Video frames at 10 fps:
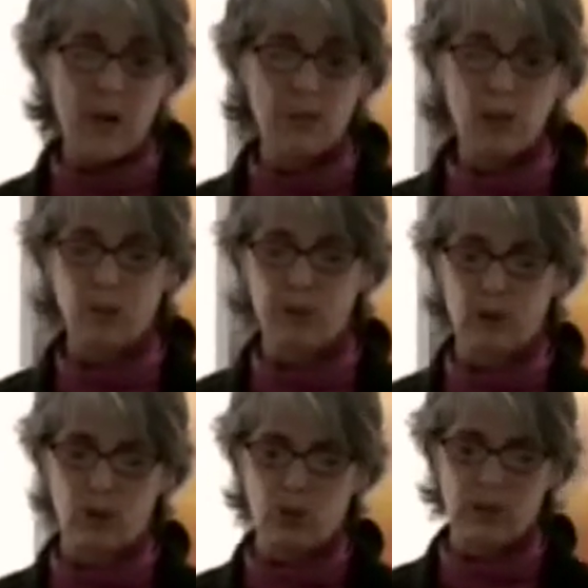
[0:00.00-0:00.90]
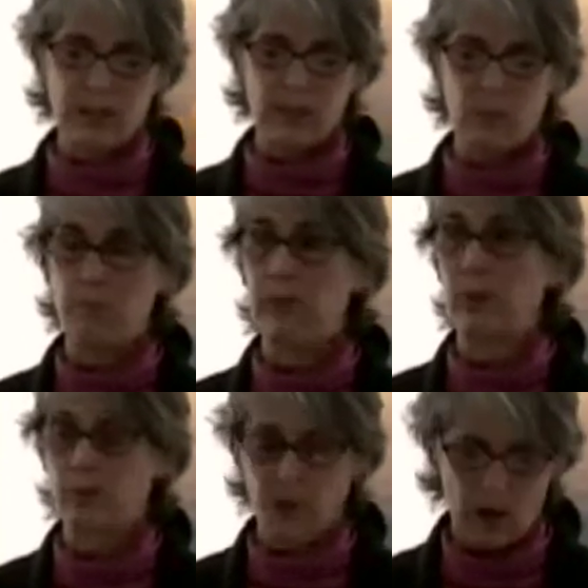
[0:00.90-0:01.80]
Chemical pollution is a
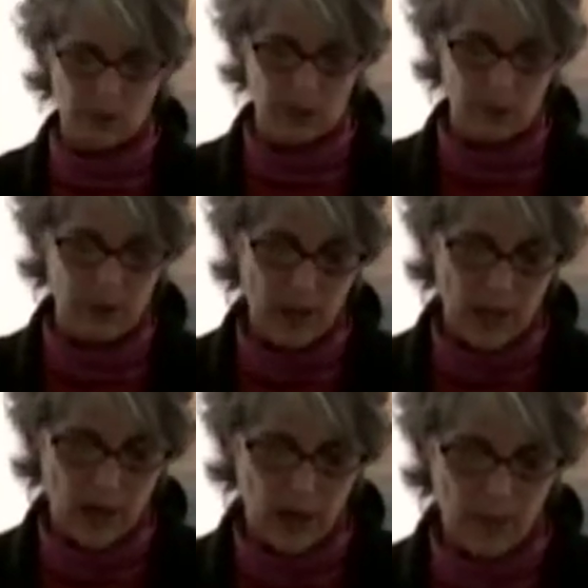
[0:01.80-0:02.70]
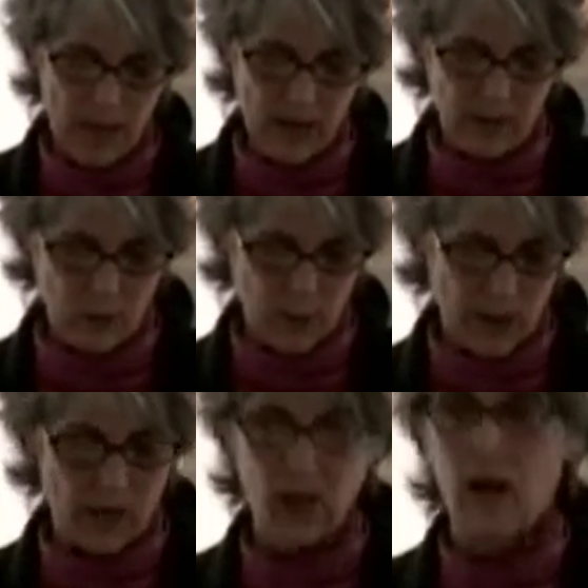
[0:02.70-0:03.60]
big problem
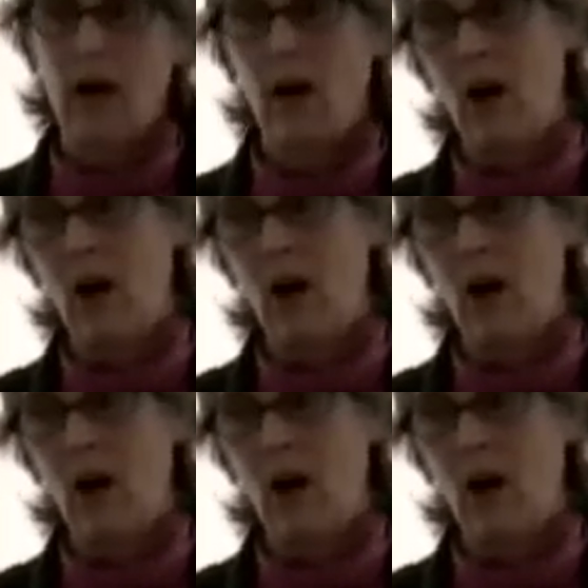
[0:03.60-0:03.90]
everywhere.